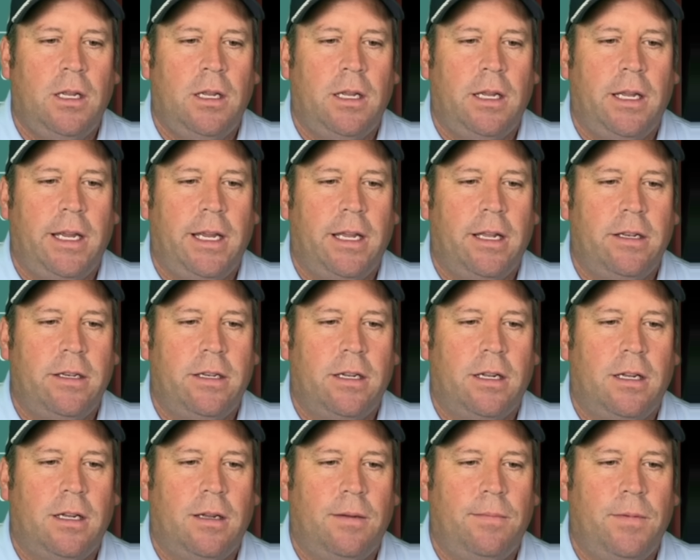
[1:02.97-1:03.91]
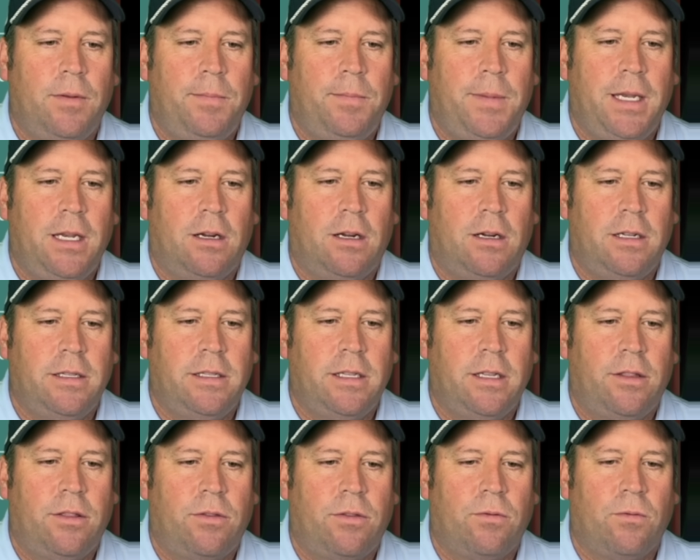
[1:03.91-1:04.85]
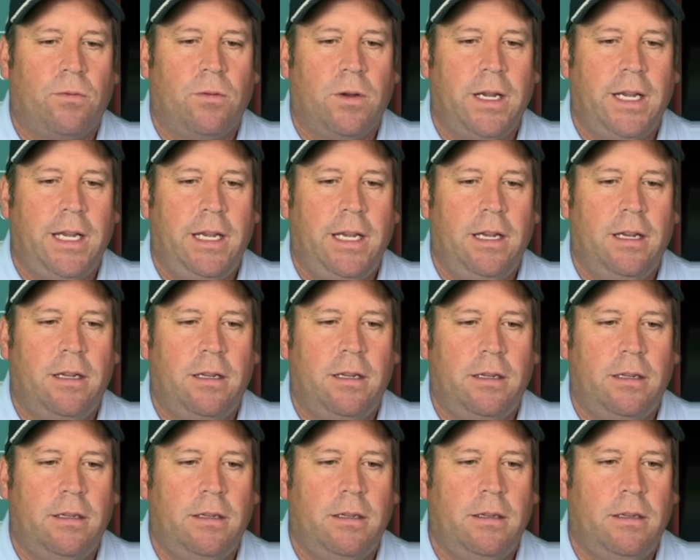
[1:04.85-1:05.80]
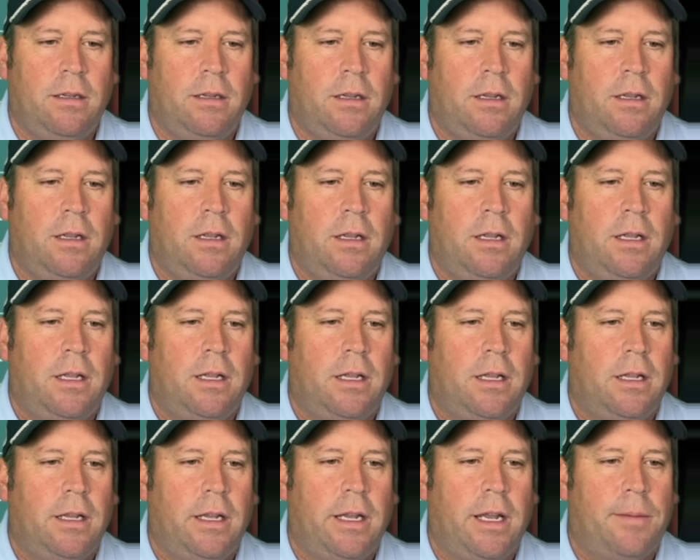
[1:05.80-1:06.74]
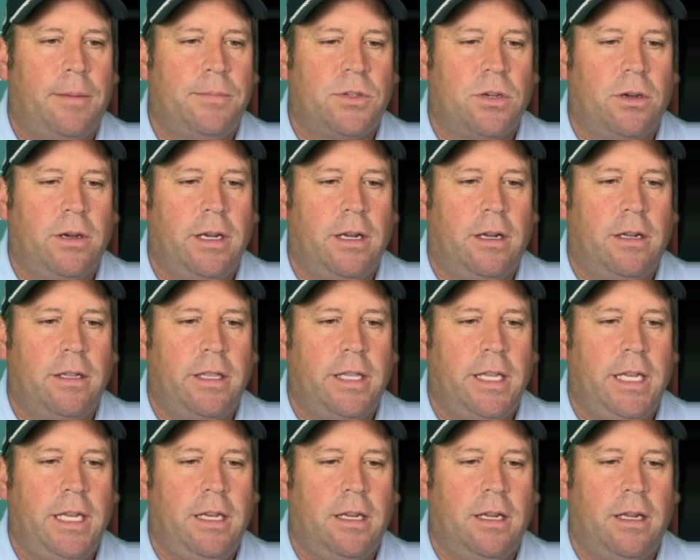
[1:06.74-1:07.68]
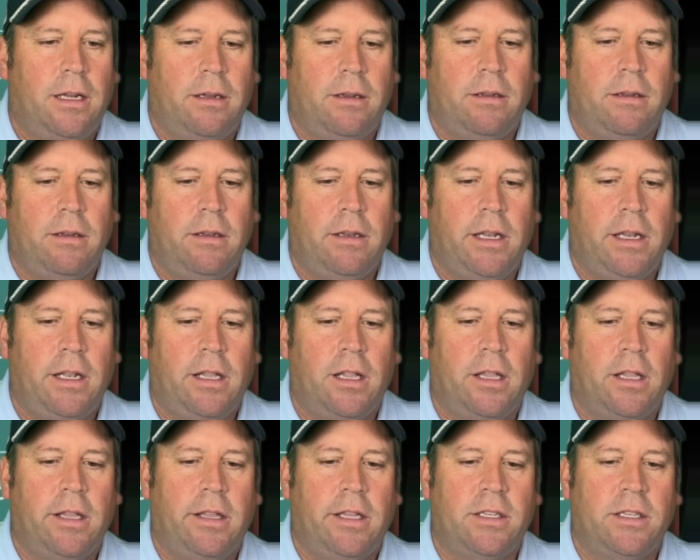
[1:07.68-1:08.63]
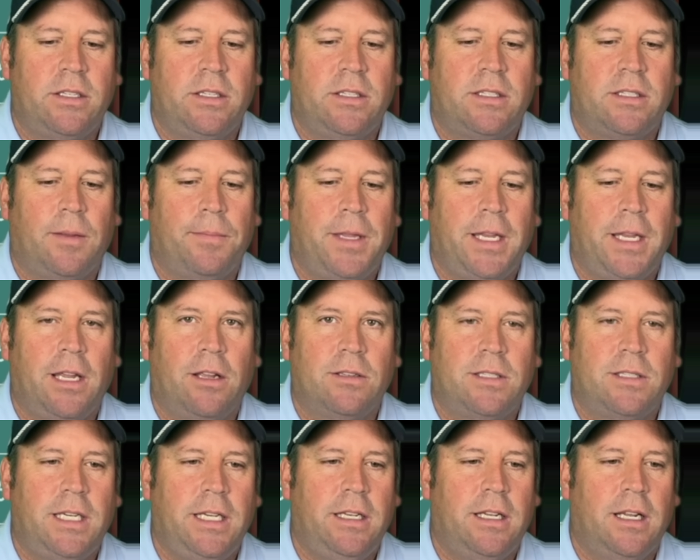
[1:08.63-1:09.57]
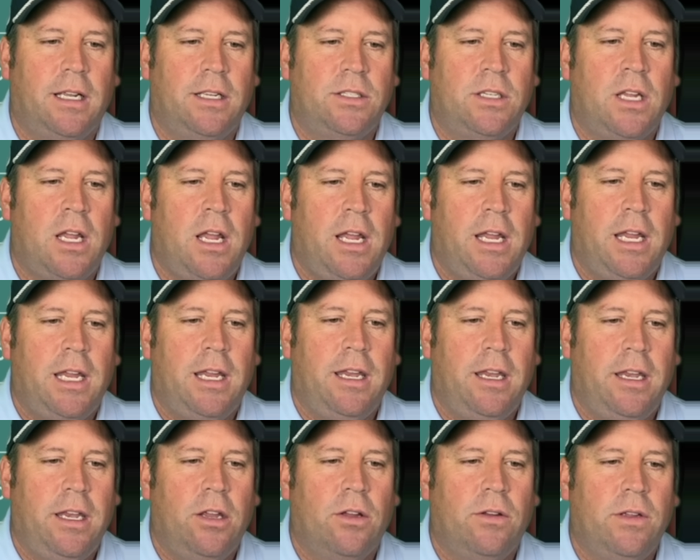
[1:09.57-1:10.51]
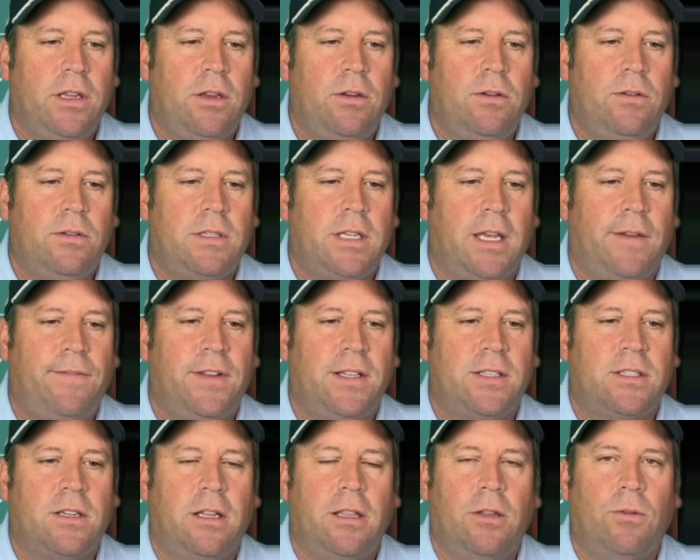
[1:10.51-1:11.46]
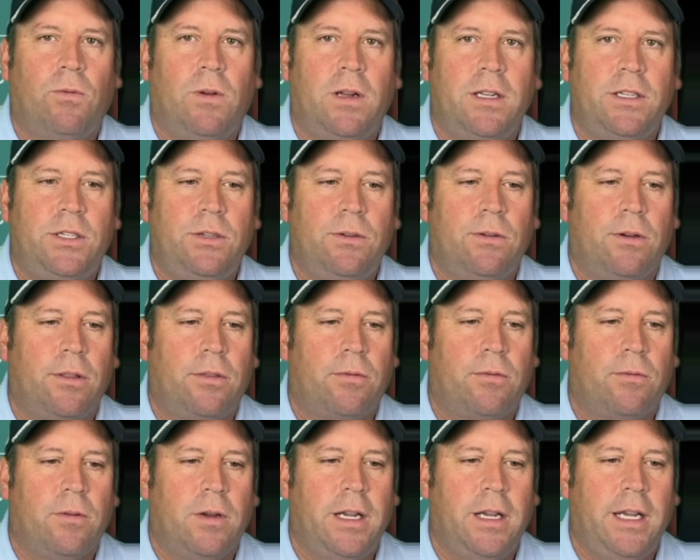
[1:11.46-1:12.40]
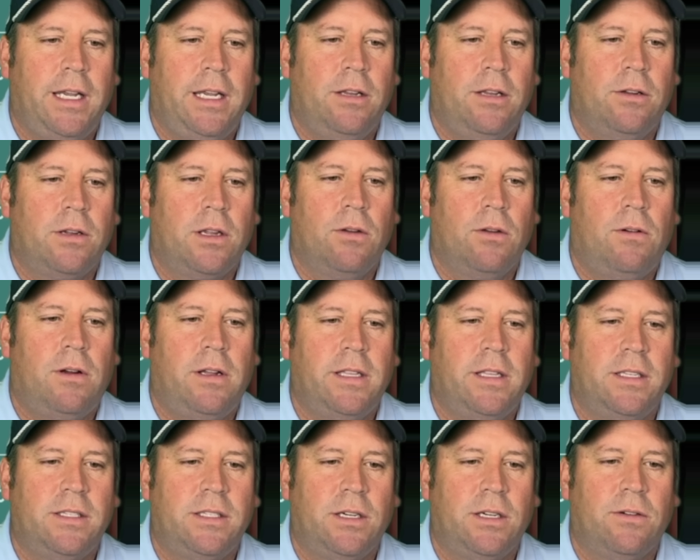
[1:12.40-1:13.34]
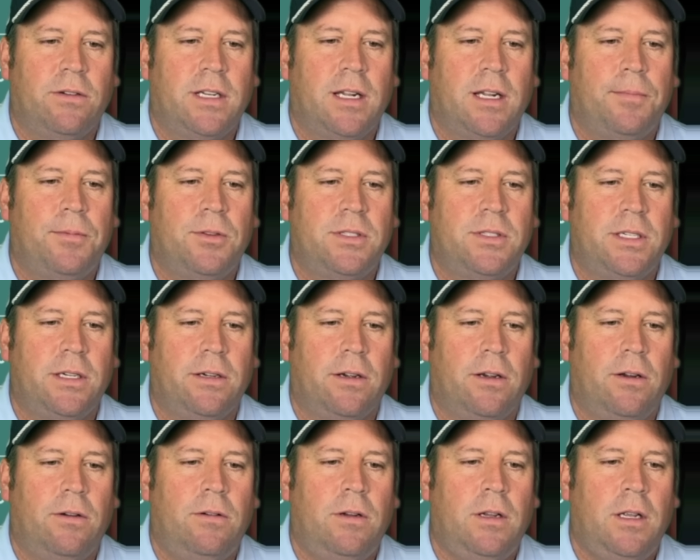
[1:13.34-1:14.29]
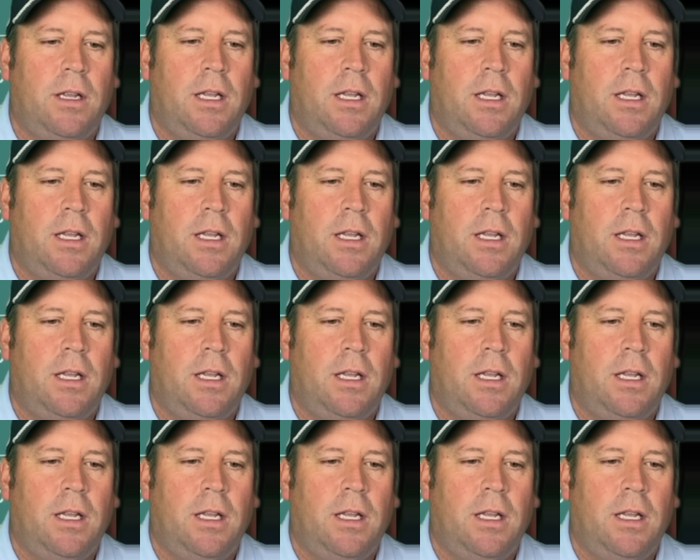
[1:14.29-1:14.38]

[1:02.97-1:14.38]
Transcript: and um, be on the three. I'm sorry, on the, uh, and this is something else he does. He'll use, if it's on the one, two, or three, he'll go on the zero, double zero,